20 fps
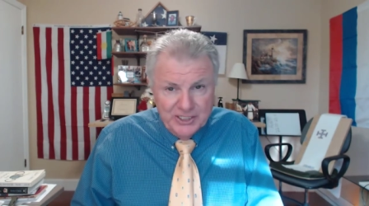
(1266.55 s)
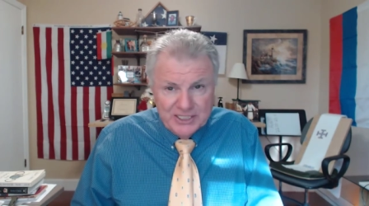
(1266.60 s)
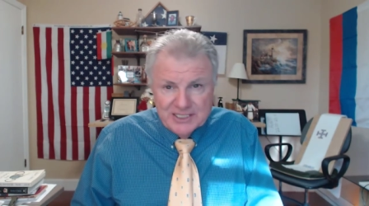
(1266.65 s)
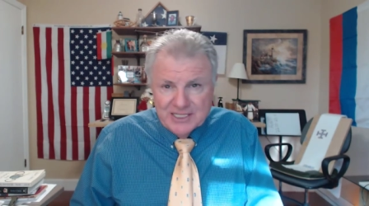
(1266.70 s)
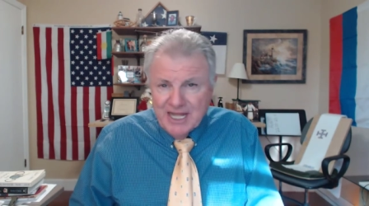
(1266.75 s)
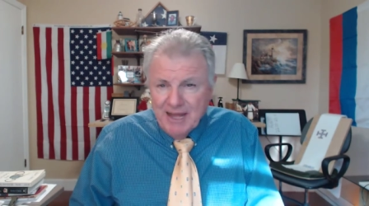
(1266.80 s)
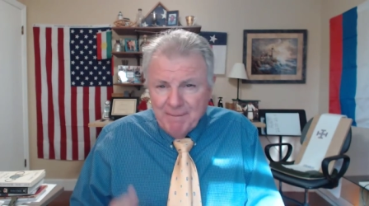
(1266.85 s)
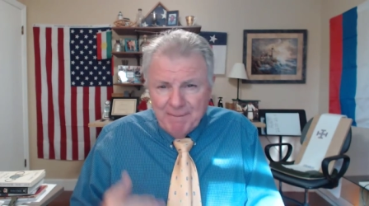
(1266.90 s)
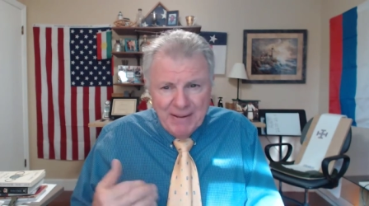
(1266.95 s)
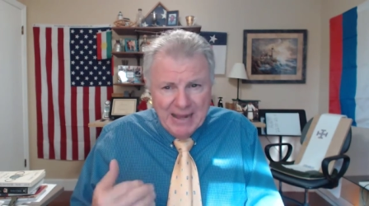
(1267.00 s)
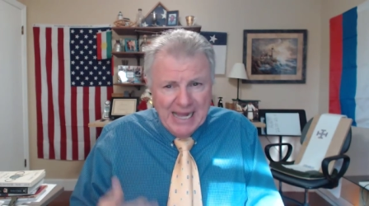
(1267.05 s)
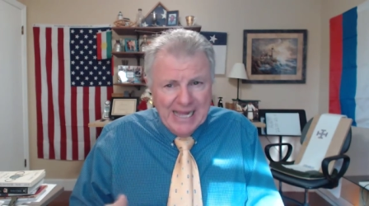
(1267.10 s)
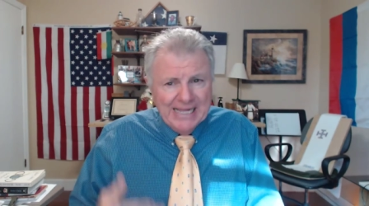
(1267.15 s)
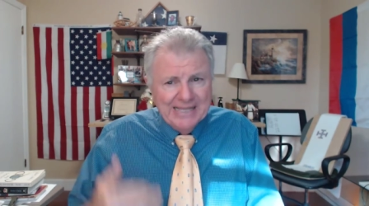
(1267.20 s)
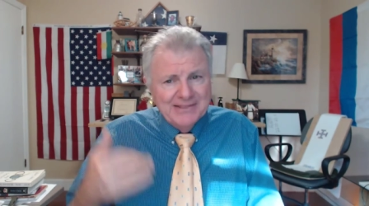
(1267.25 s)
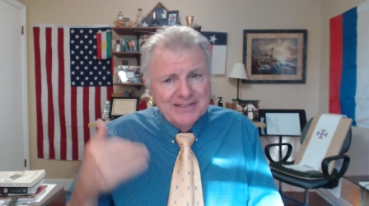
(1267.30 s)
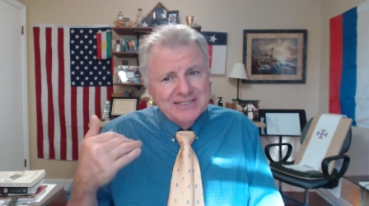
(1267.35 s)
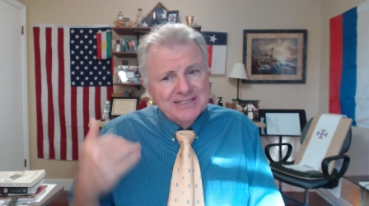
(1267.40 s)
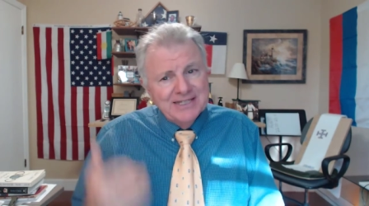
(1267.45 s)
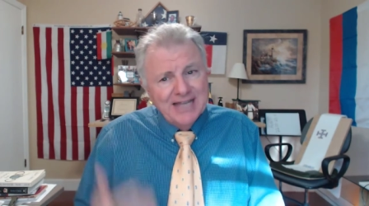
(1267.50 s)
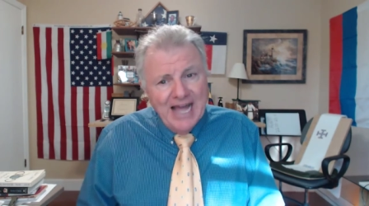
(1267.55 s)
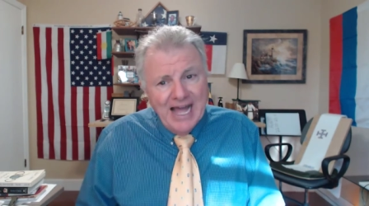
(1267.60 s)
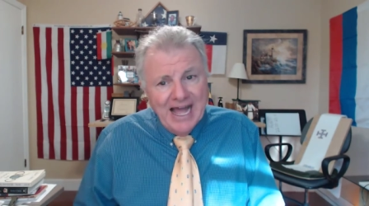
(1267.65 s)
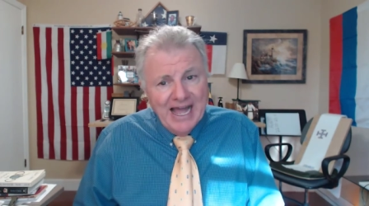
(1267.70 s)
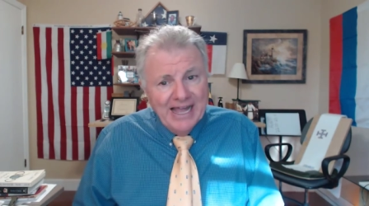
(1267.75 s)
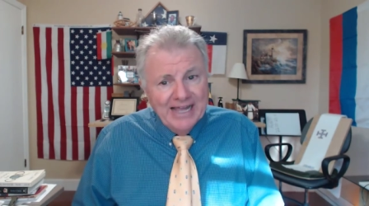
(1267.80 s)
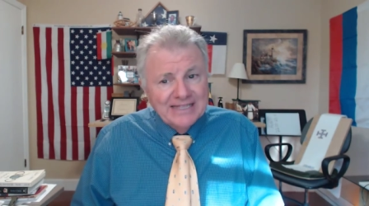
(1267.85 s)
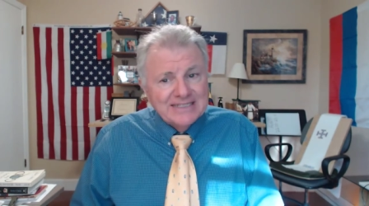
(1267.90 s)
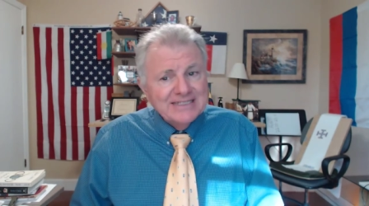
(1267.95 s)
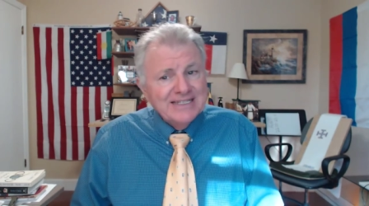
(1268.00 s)
It's not pie in the
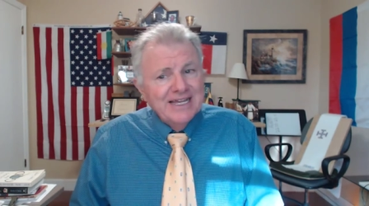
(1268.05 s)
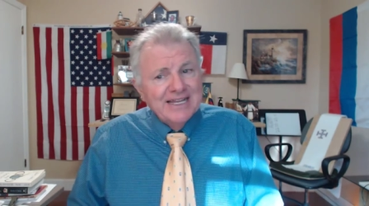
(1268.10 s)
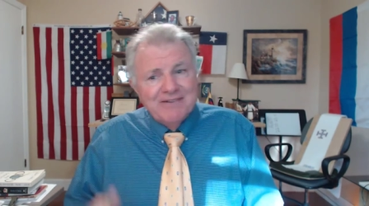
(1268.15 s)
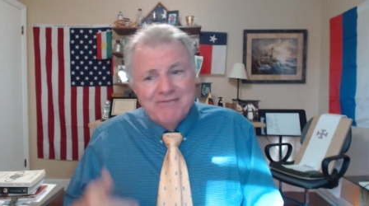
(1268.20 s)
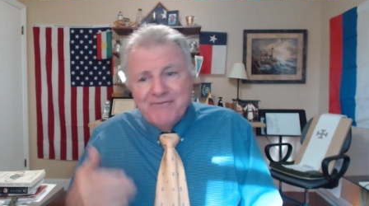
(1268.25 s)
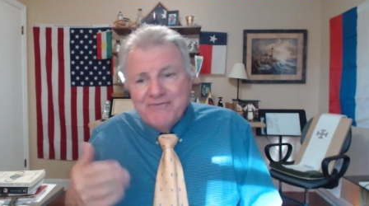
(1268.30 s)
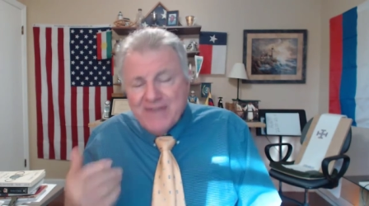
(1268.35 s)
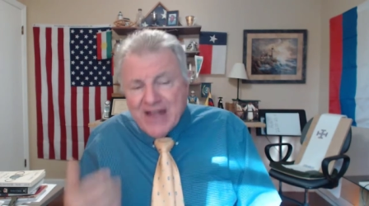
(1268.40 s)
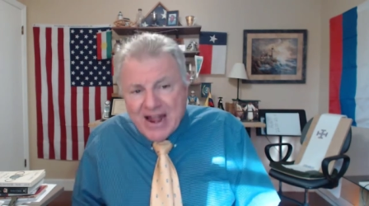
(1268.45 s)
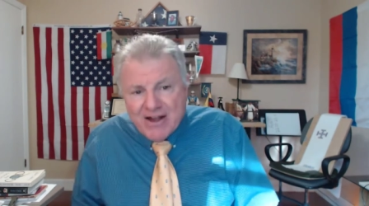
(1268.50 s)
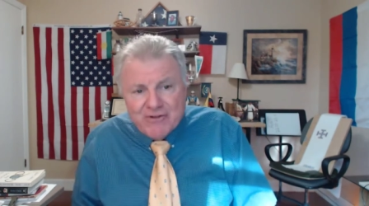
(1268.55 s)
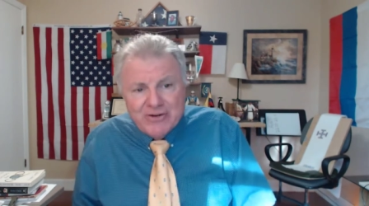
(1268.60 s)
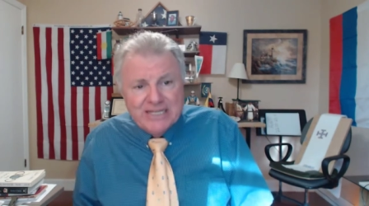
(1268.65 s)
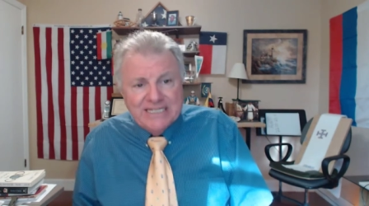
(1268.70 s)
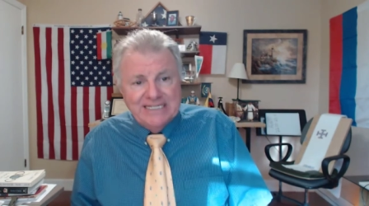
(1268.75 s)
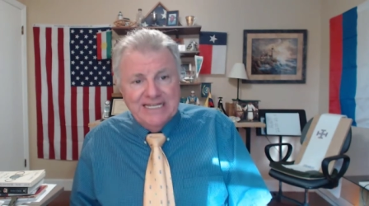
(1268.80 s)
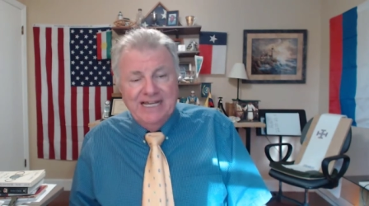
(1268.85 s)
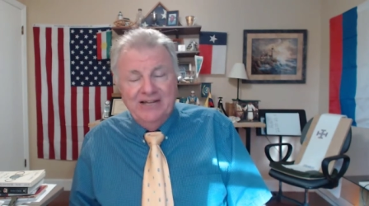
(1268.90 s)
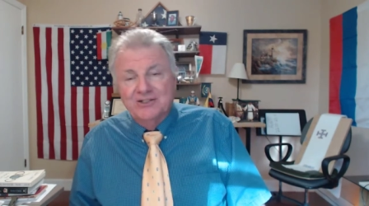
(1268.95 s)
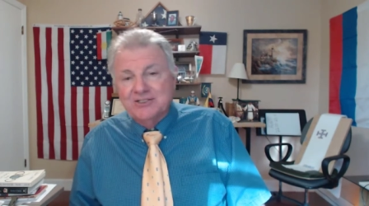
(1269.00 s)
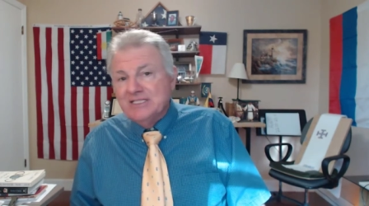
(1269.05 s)
sky. It's not a fairy tale.